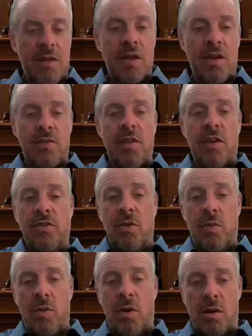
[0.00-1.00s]
So here's how it's
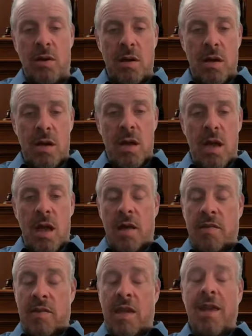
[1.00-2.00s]
going to work.
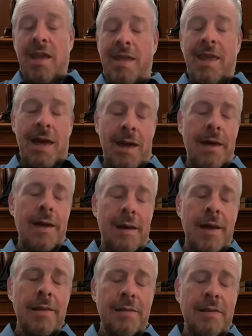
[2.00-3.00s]
And yeah,
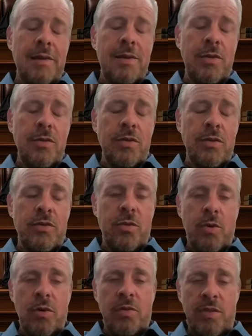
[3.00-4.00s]
I did use those
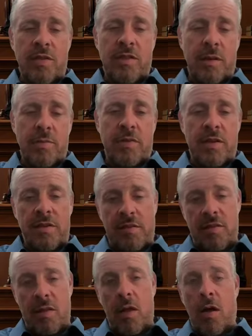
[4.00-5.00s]
two words in the same
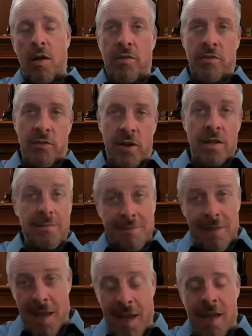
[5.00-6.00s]
sentence, law and fun.
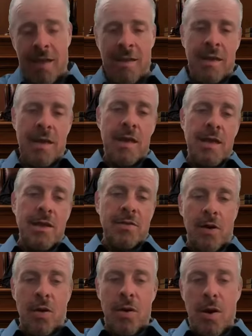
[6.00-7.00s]
Yeah.
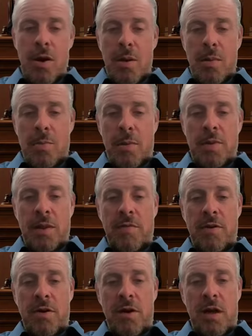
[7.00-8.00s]
So, but
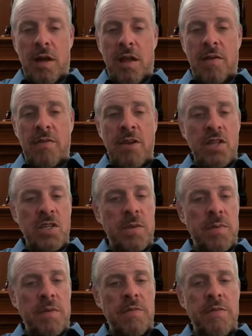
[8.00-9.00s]
believe it or not, aviation
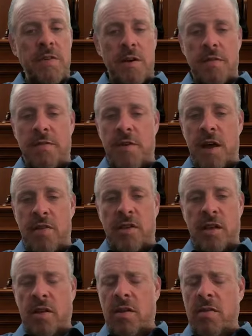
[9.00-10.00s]
can be very
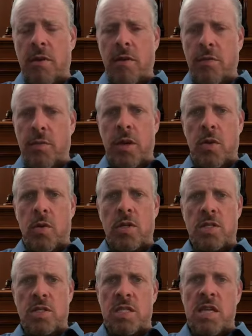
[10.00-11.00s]
fascinating. It involves many
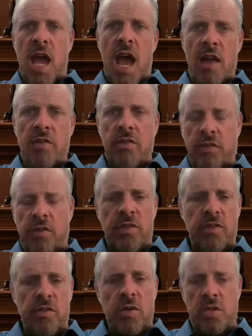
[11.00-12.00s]
questions. Let's ask
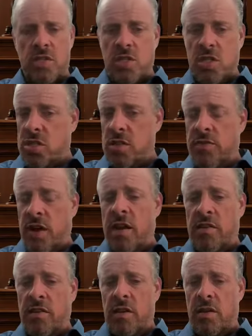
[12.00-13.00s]
ourselves this question. You should
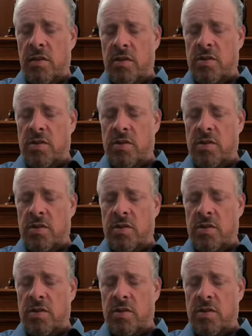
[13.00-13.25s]
fantasize.